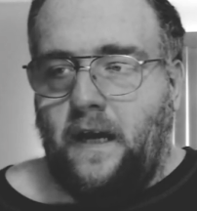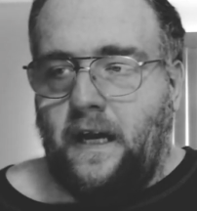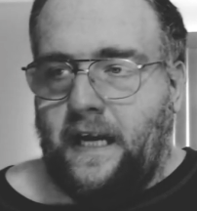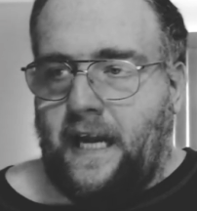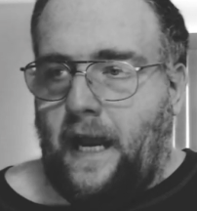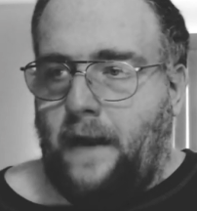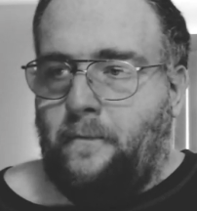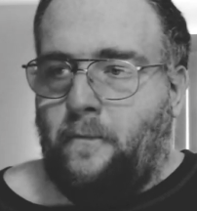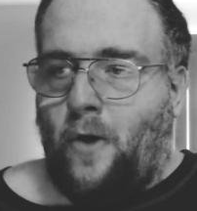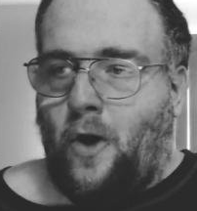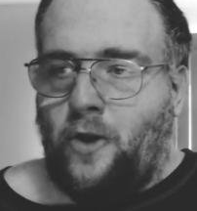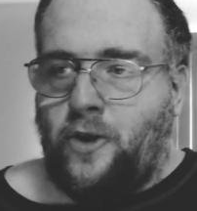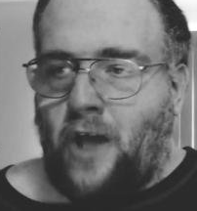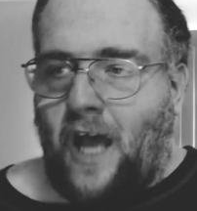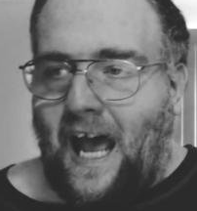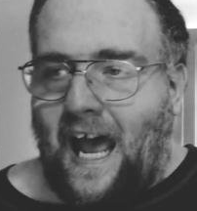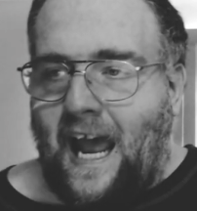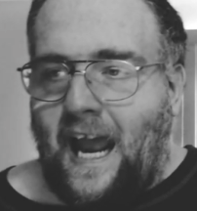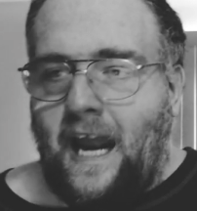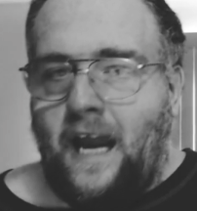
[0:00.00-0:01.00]
again,
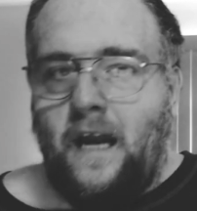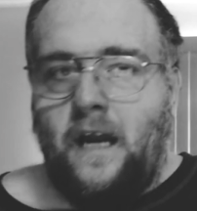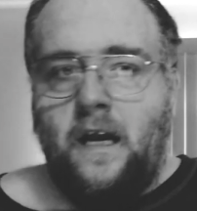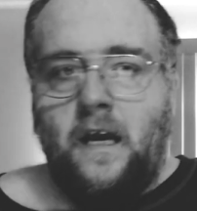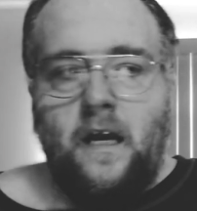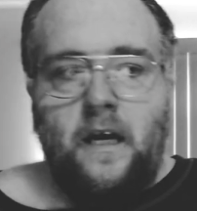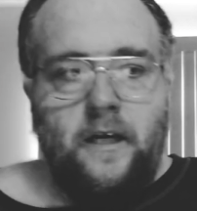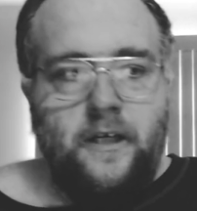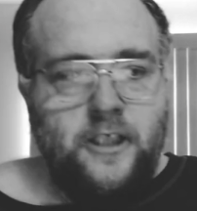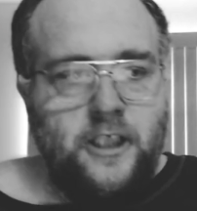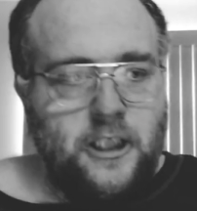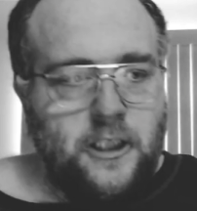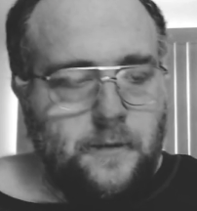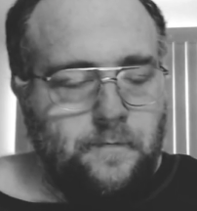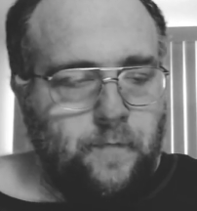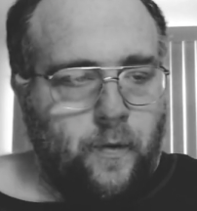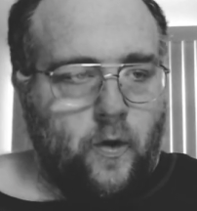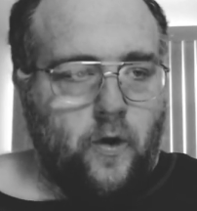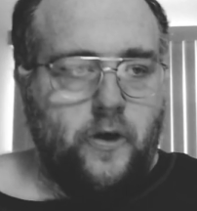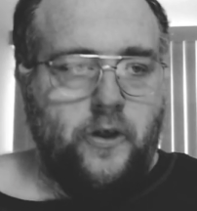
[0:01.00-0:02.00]
multi
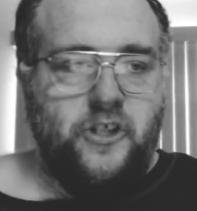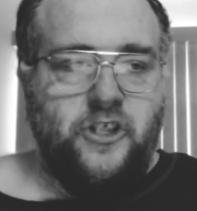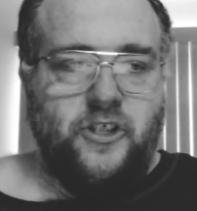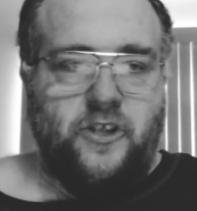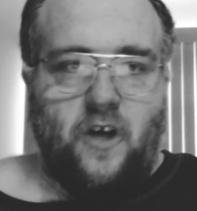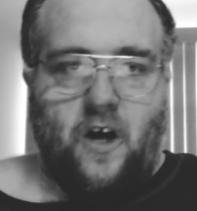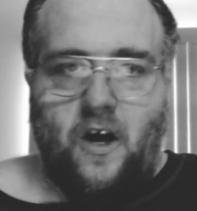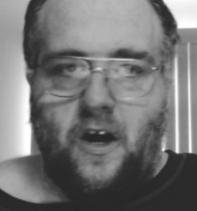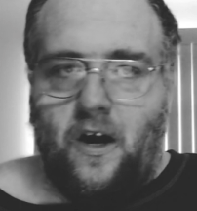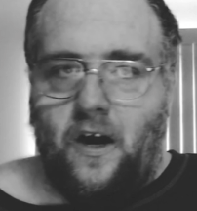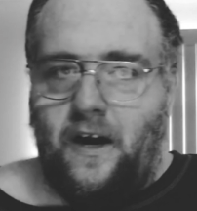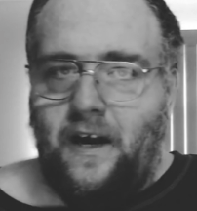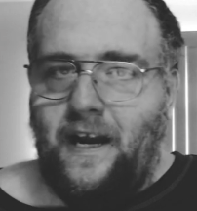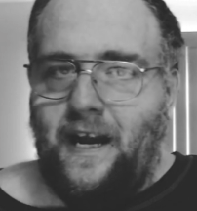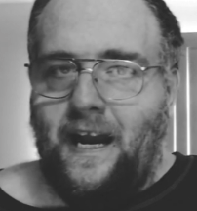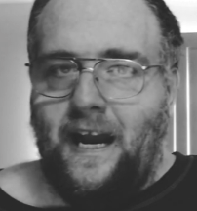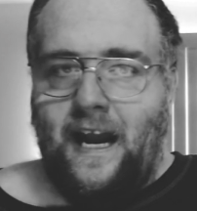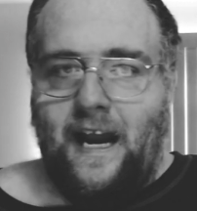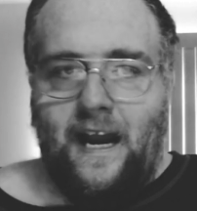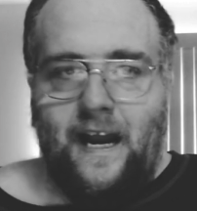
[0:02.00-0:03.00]
sports star
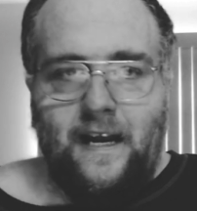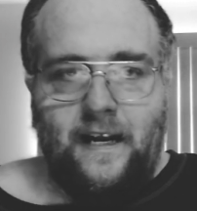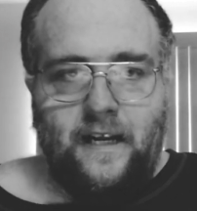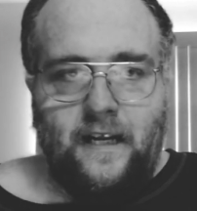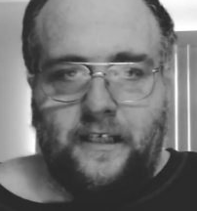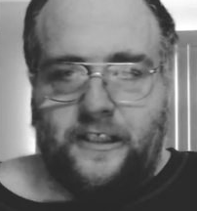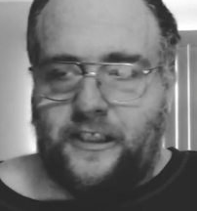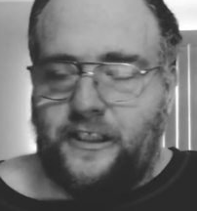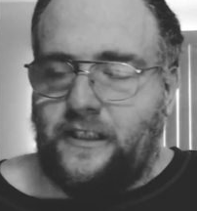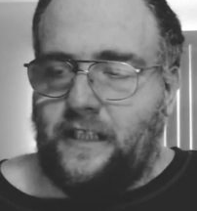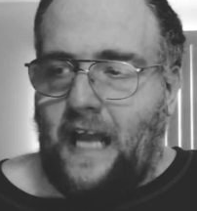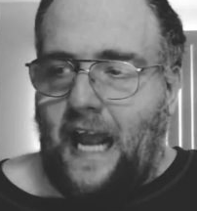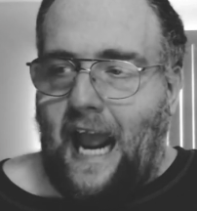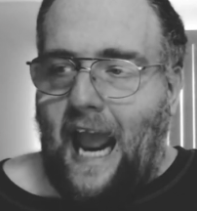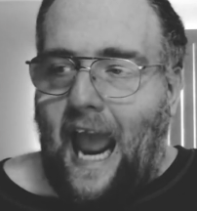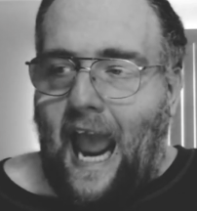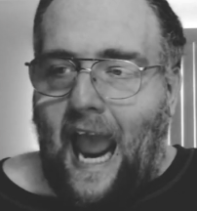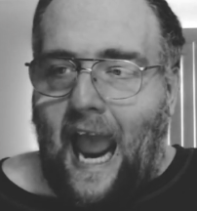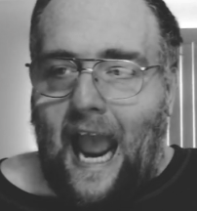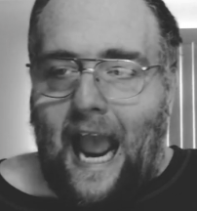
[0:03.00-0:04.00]
and just
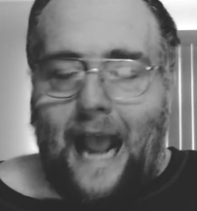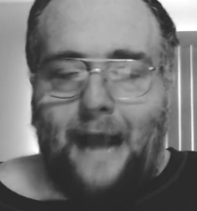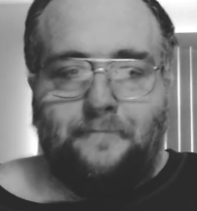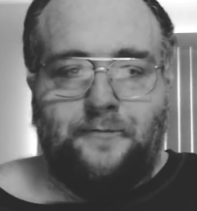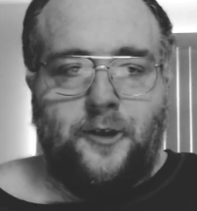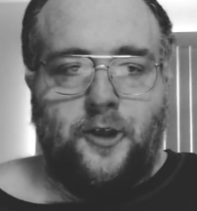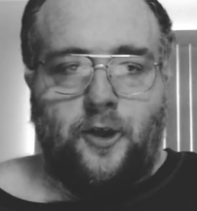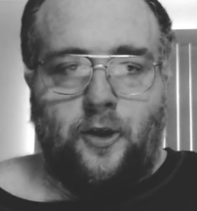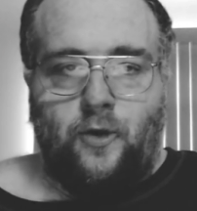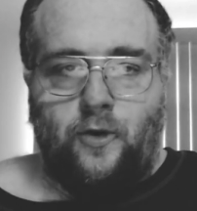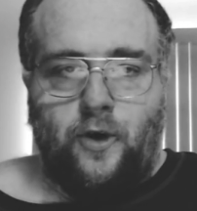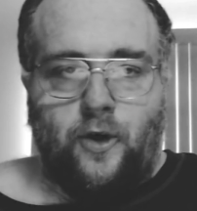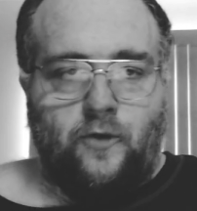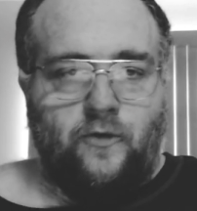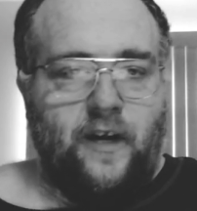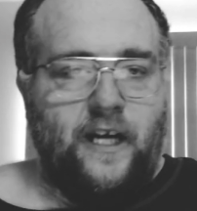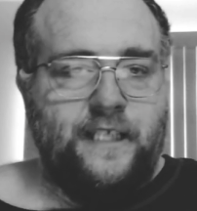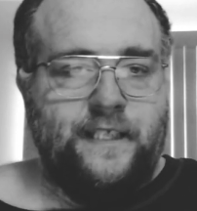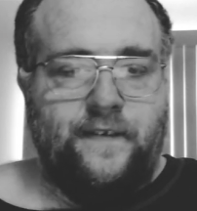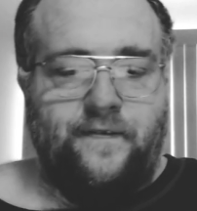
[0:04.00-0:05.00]
that absolute
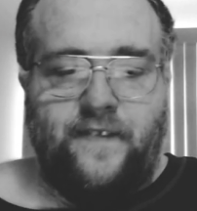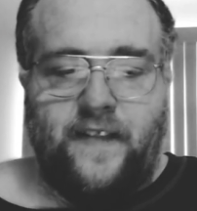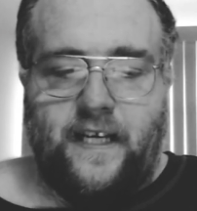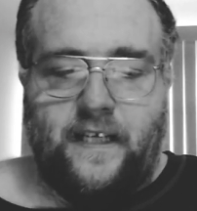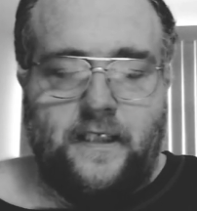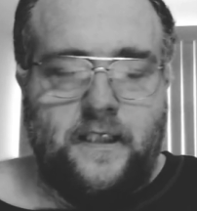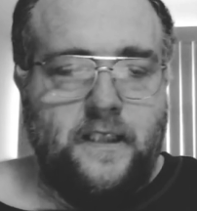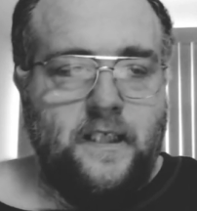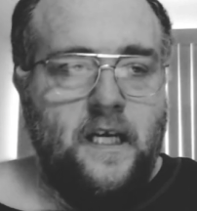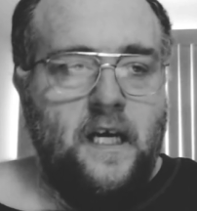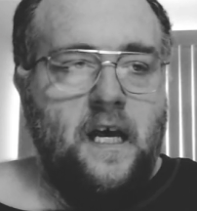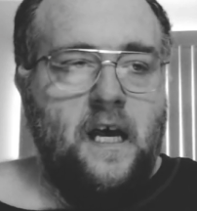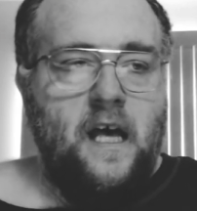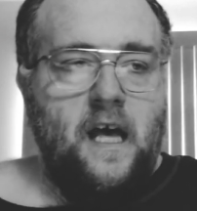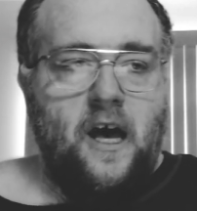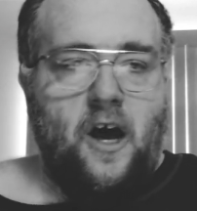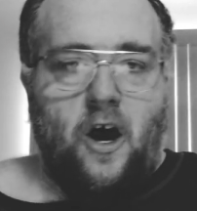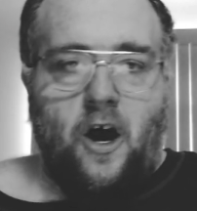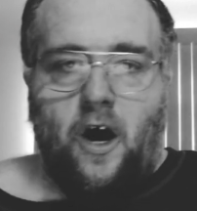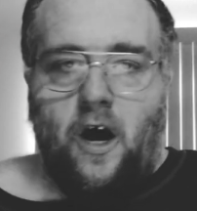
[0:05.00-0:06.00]
aggressiveness,
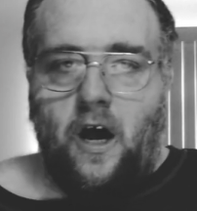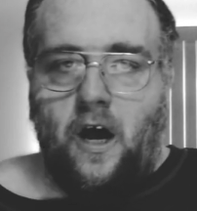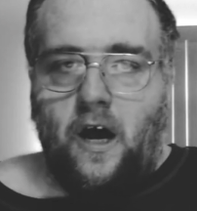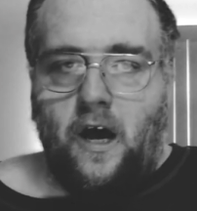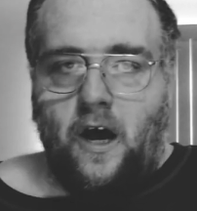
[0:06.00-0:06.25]
uh,